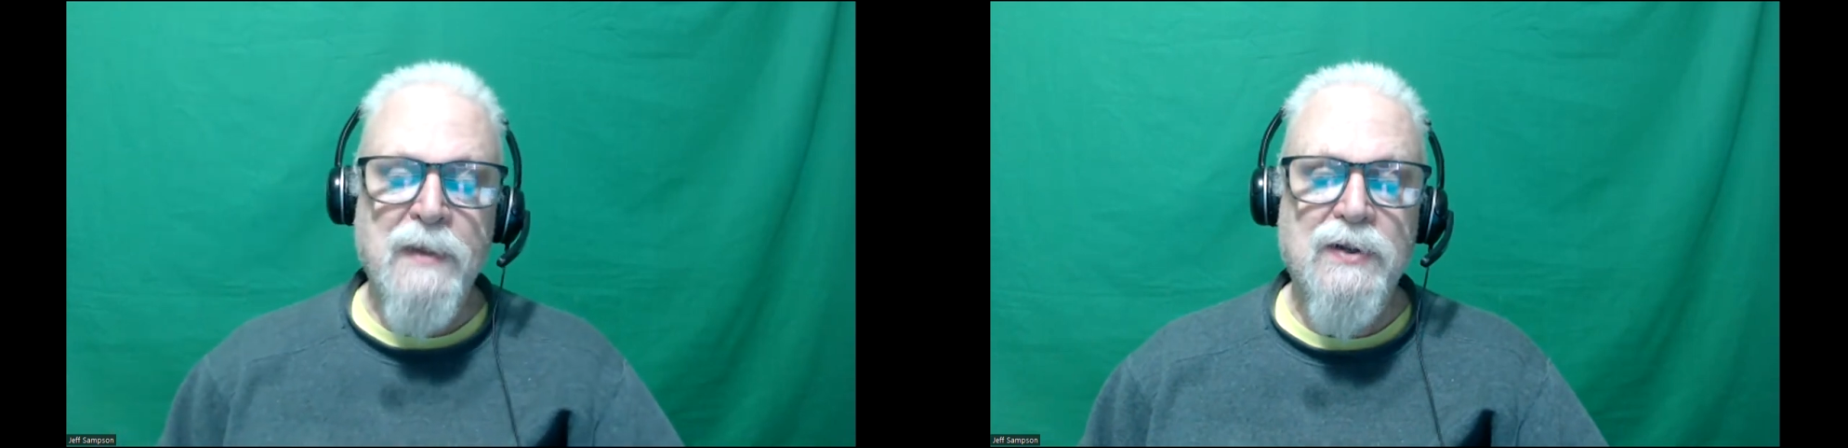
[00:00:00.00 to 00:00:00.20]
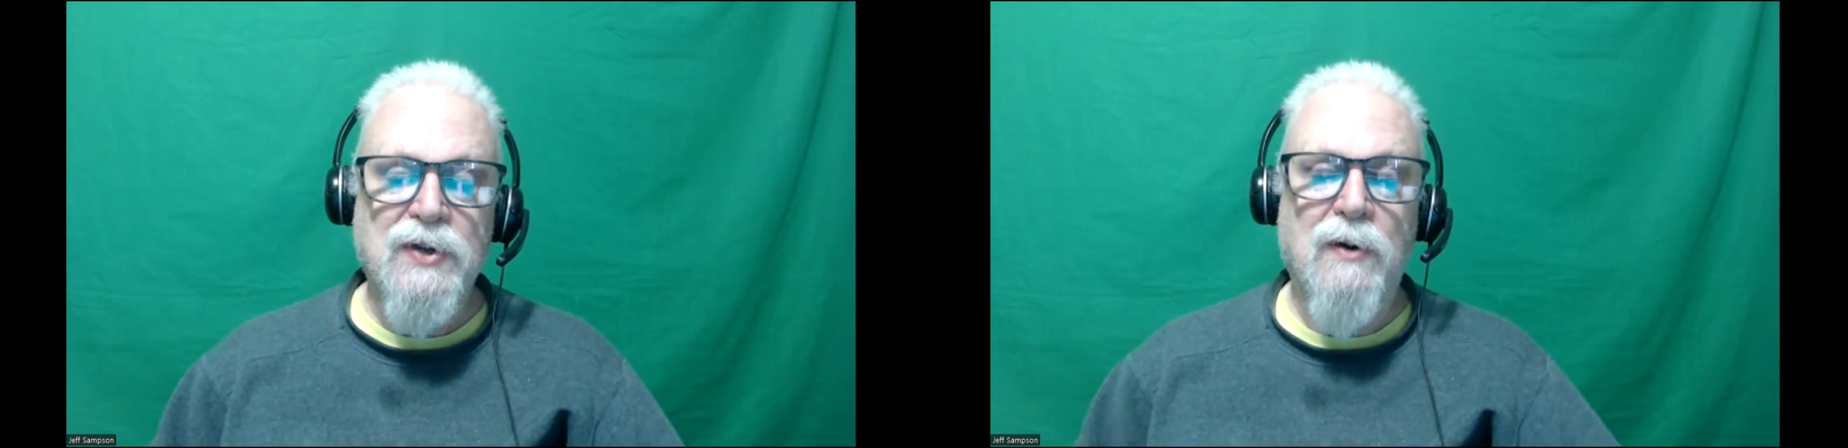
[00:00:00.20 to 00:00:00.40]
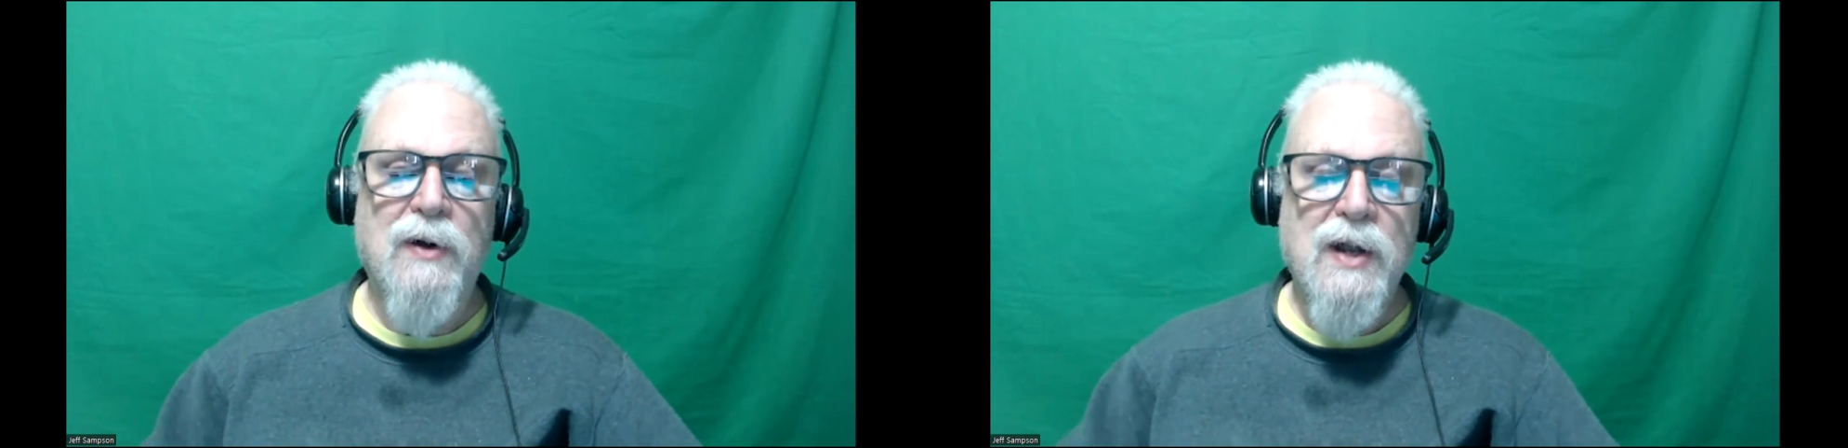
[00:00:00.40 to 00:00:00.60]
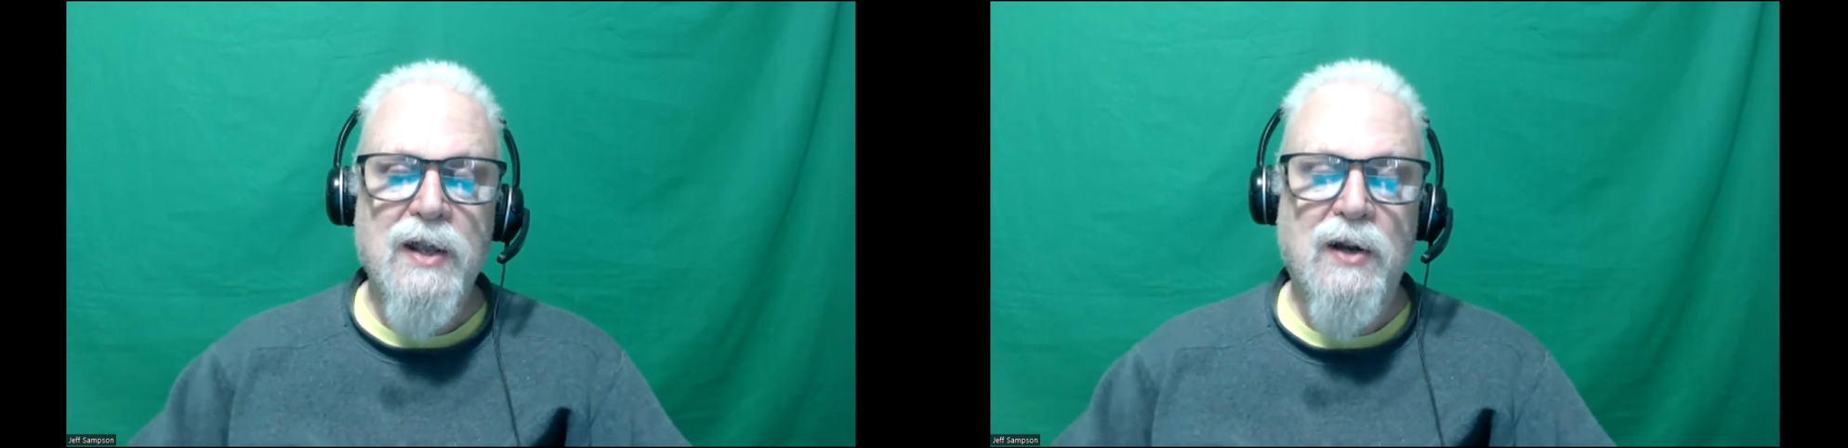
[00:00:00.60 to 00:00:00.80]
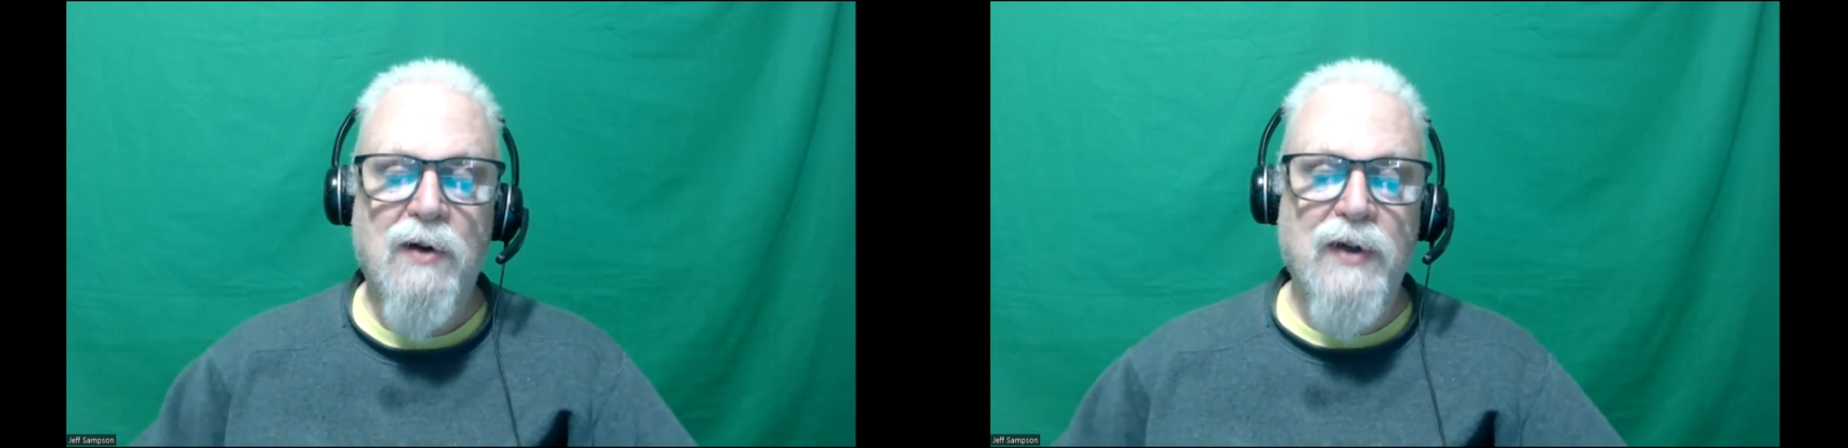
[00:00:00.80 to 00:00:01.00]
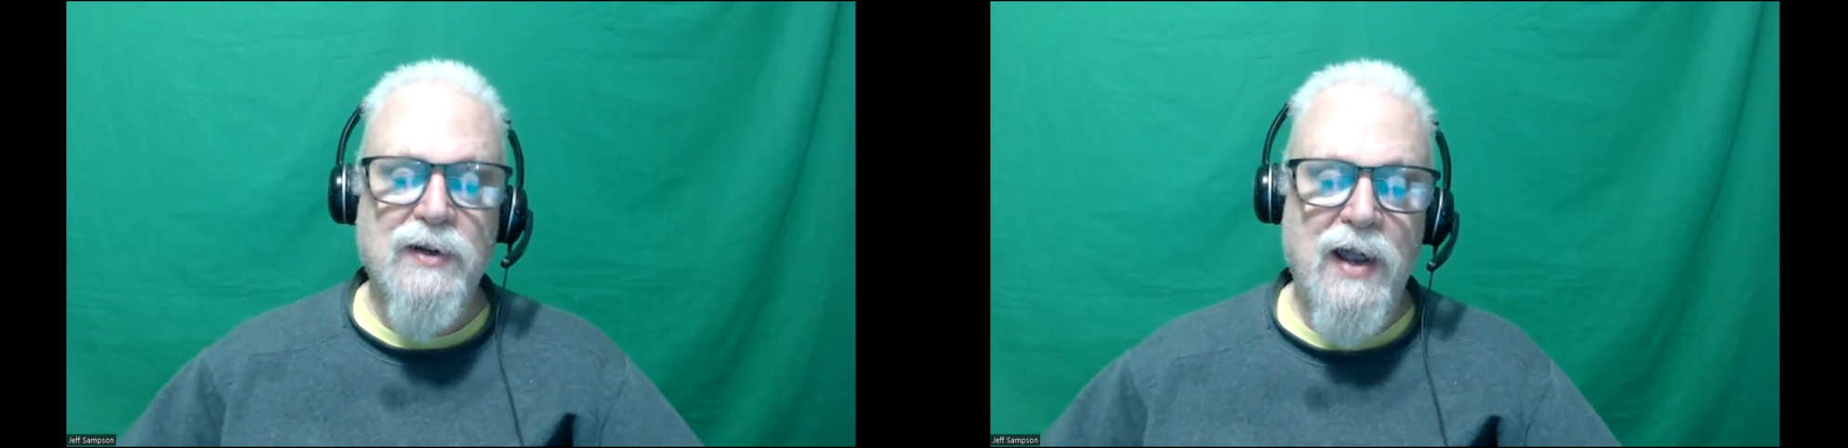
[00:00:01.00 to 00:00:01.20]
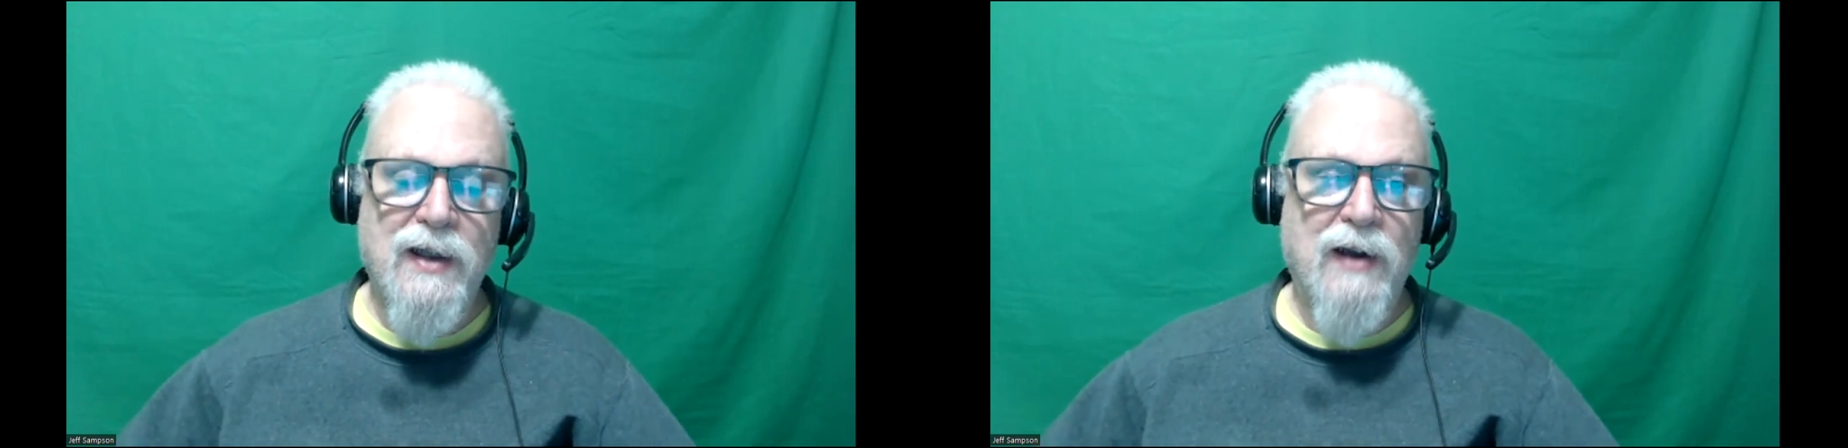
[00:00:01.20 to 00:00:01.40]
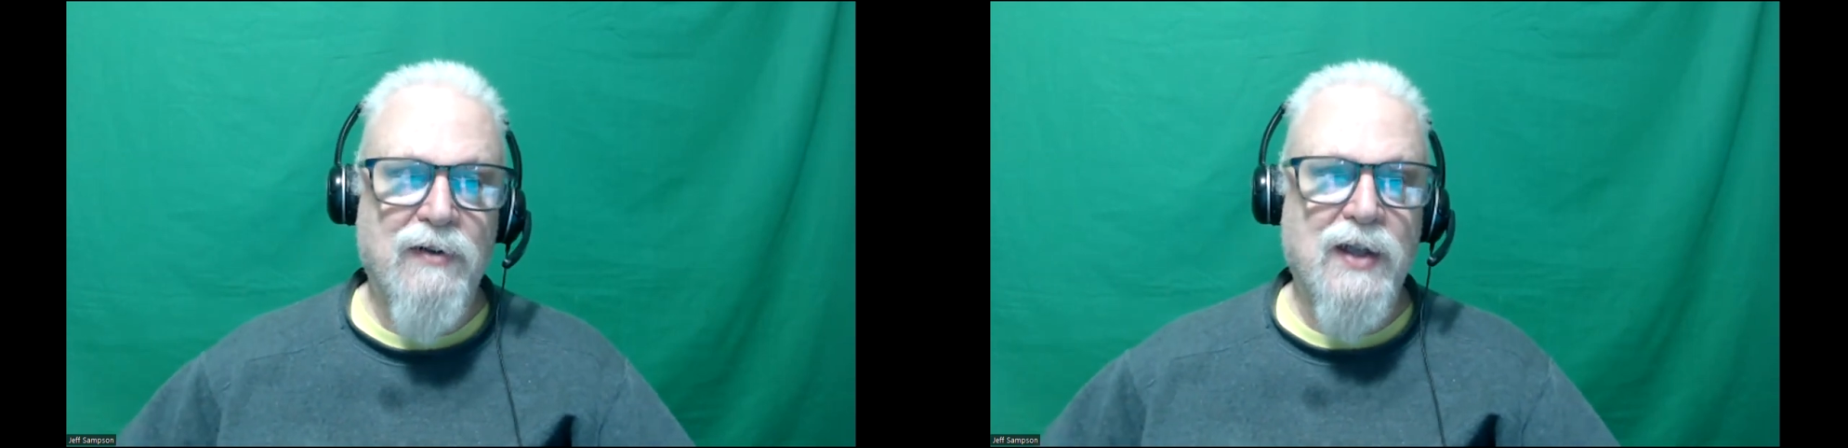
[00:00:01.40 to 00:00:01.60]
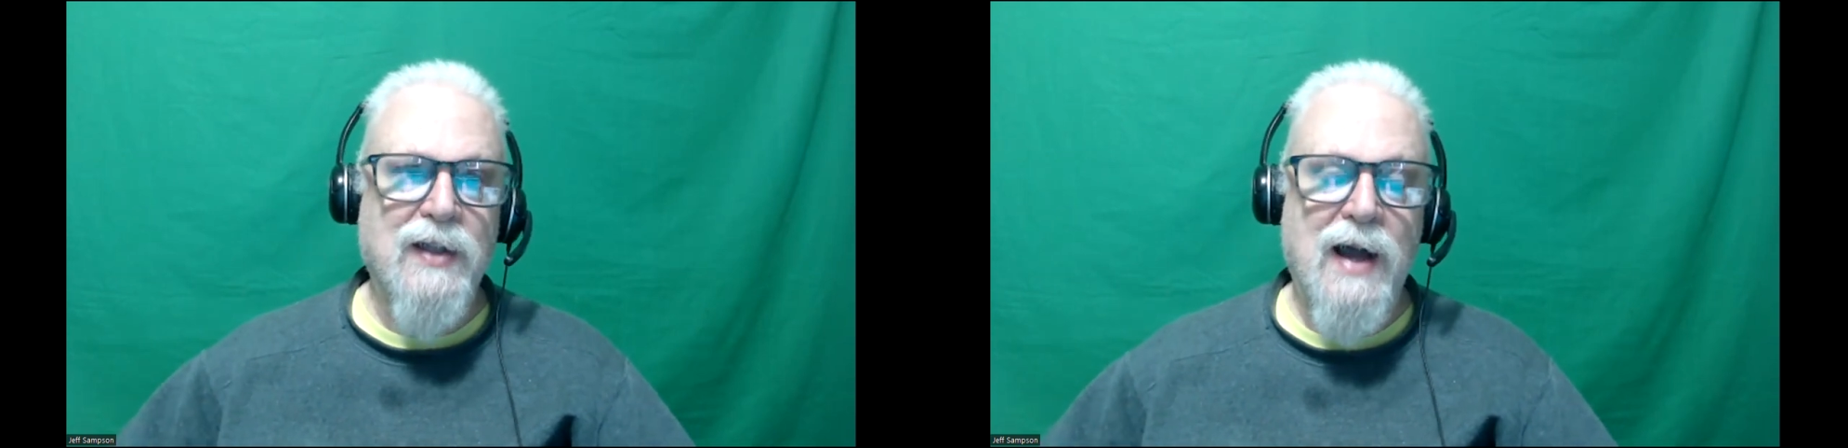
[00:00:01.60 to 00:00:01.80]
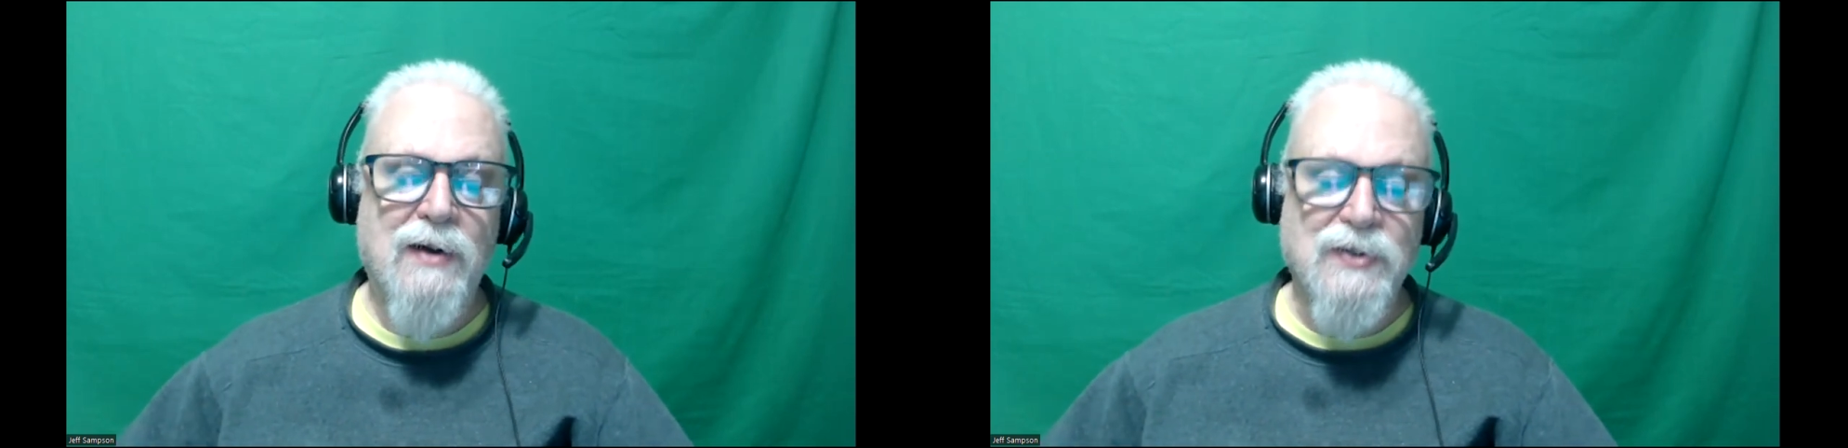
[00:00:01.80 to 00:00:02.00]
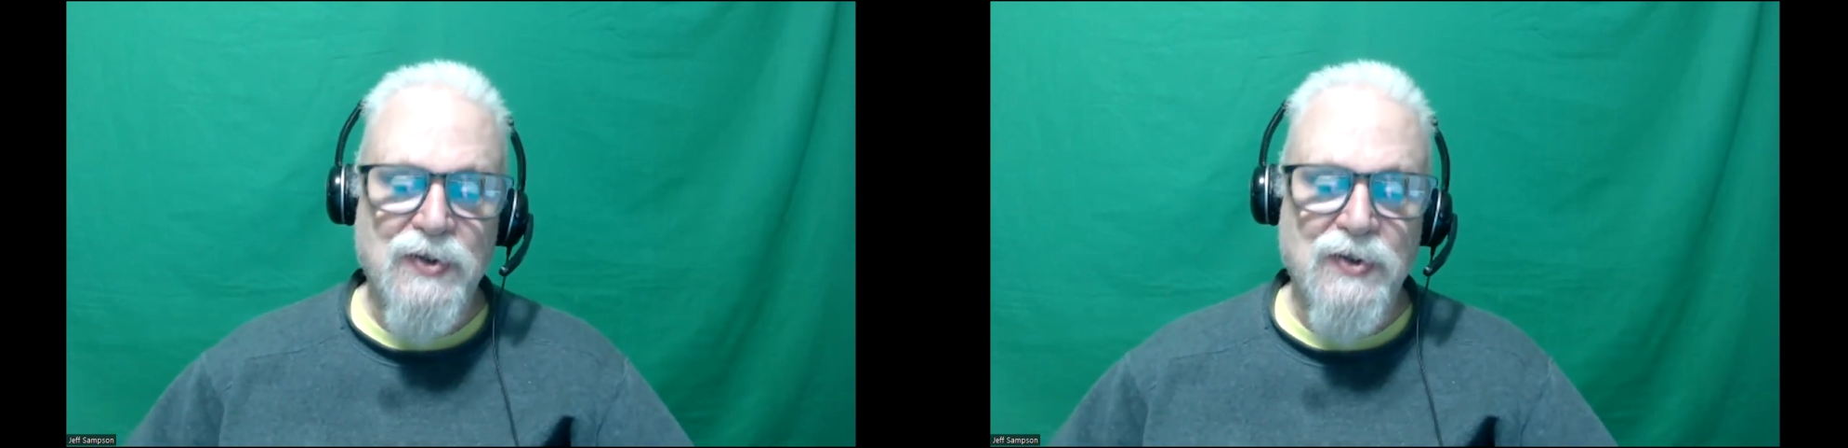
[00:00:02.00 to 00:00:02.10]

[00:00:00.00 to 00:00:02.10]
So you know, if I take everything in the house